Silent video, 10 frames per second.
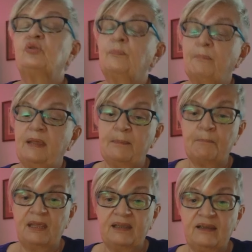to
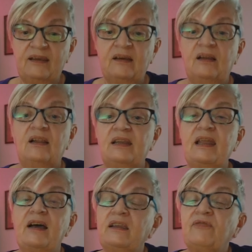mimic
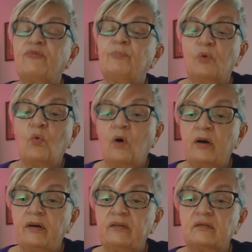life
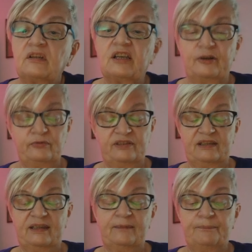more
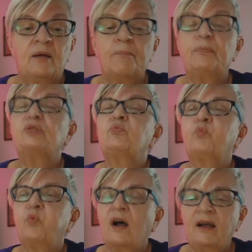closely, but
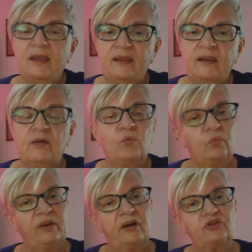why we